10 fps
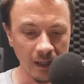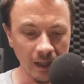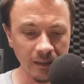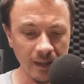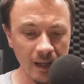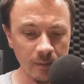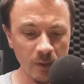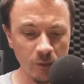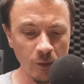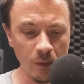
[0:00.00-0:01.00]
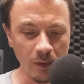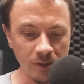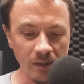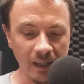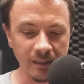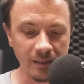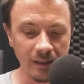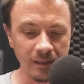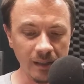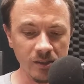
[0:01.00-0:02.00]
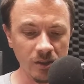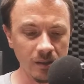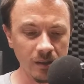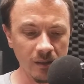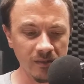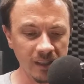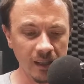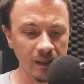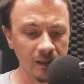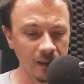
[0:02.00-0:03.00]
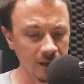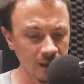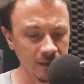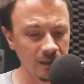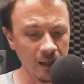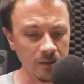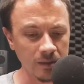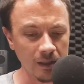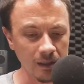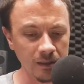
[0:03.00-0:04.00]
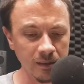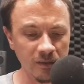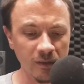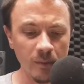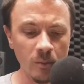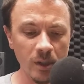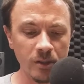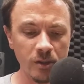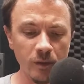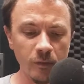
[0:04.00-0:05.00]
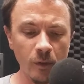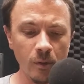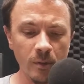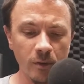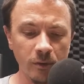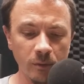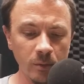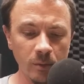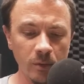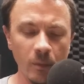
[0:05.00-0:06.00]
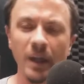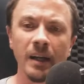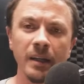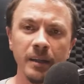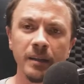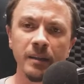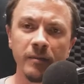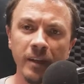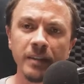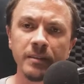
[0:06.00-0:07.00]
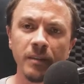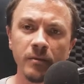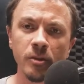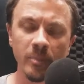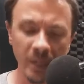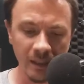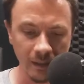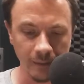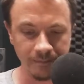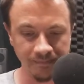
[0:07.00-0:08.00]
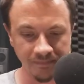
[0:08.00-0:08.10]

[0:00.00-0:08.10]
as had before attracted the attention of the king and his counselors, from which the former threw the wine in the face of Trippetta.